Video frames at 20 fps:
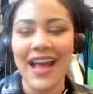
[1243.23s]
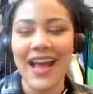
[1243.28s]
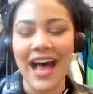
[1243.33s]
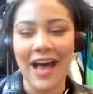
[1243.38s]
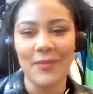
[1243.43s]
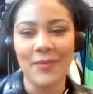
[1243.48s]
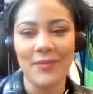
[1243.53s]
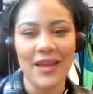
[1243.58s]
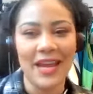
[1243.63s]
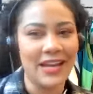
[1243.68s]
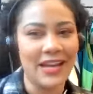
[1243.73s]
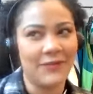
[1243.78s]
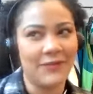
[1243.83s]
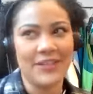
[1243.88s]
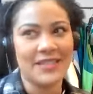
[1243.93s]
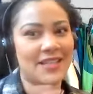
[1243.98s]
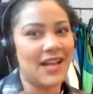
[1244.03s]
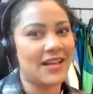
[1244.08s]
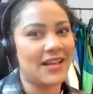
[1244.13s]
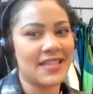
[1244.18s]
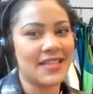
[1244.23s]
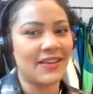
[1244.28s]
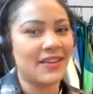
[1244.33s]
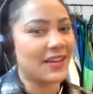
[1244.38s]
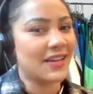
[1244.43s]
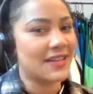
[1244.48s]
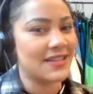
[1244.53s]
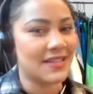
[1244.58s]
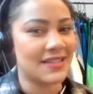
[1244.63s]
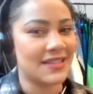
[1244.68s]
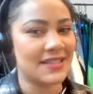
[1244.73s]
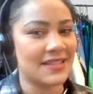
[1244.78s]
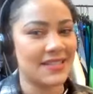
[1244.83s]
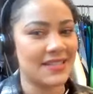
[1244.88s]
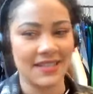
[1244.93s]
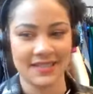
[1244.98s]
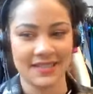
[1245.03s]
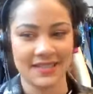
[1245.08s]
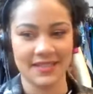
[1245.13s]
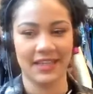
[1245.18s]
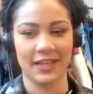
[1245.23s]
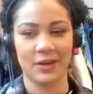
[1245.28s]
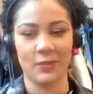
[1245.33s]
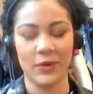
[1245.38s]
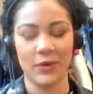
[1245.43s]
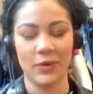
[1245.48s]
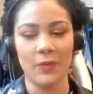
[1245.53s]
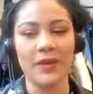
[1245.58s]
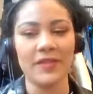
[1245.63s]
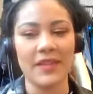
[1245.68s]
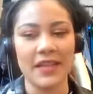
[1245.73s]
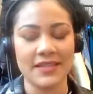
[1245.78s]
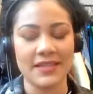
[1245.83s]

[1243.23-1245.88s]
And if it's not selling because it's seasonally inappropriate,